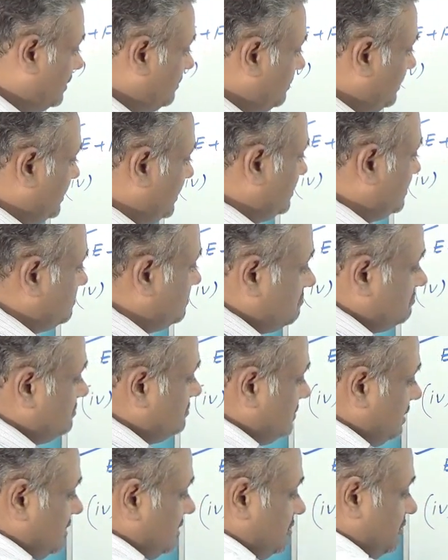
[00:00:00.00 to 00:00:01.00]
That means
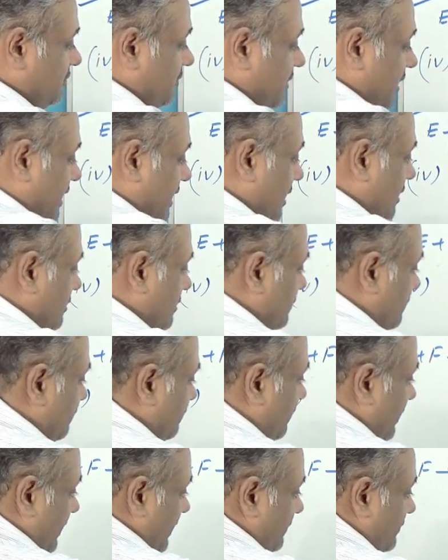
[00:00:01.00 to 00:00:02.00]
instead of taking
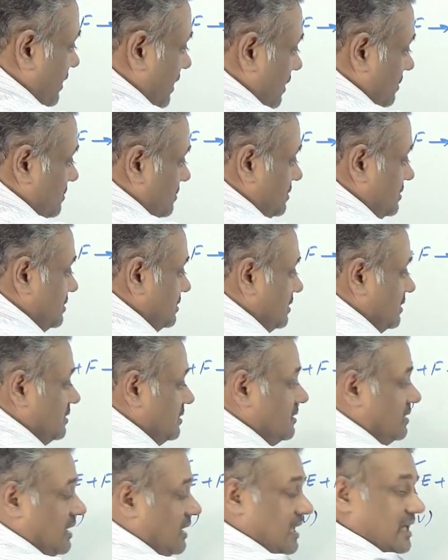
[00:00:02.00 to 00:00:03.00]
5 carbons,
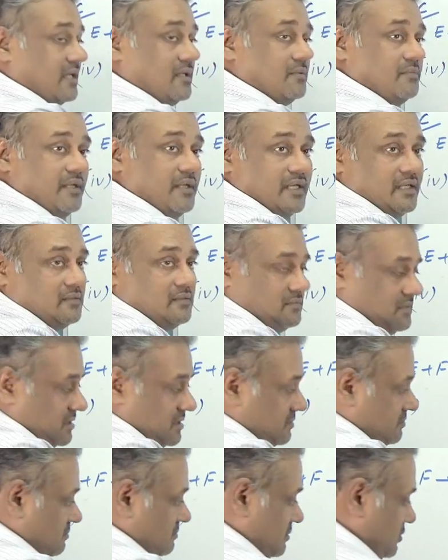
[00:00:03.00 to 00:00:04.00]
I can make it
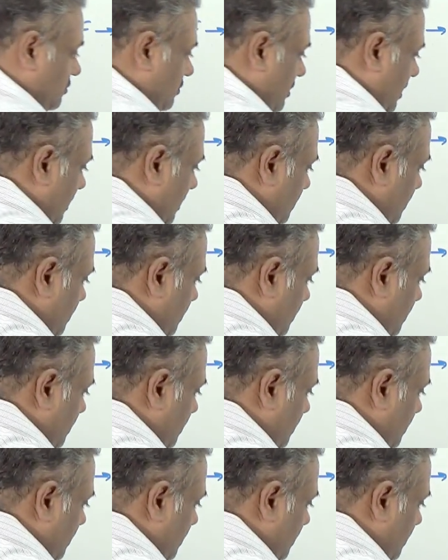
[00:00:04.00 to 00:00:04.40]
just 2